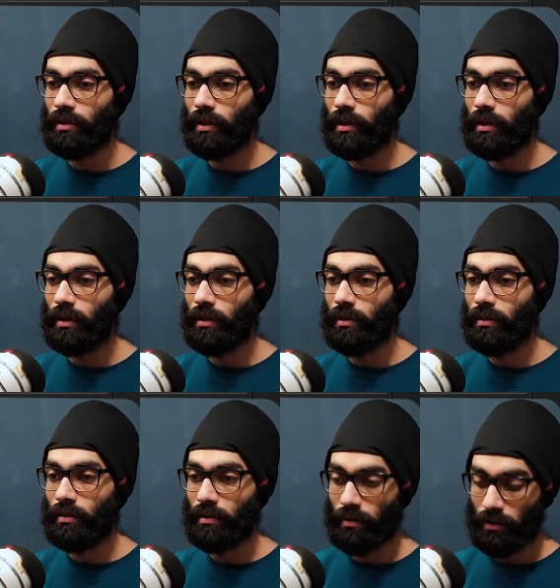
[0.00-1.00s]
and
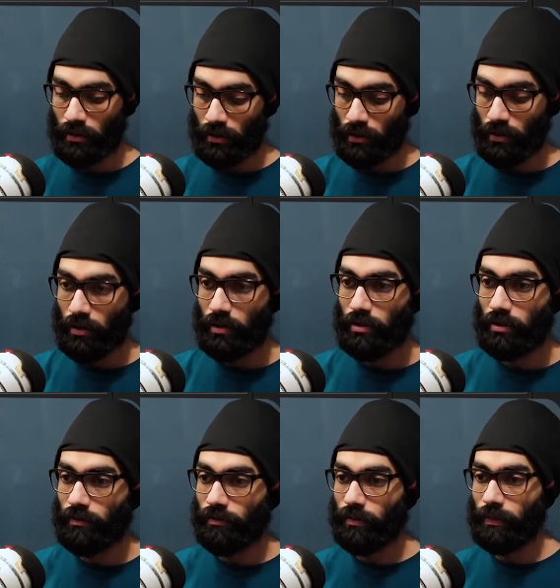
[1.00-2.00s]

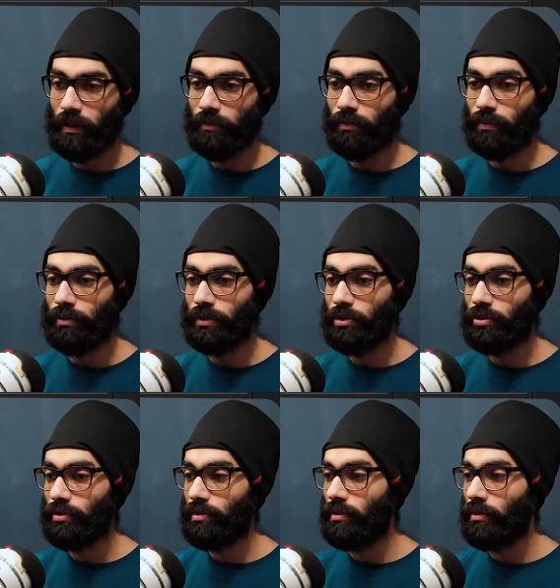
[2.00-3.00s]
Shift P for
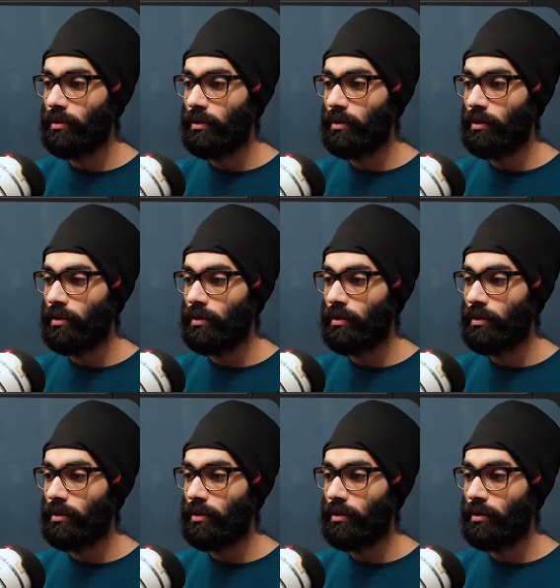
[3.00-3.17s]
position.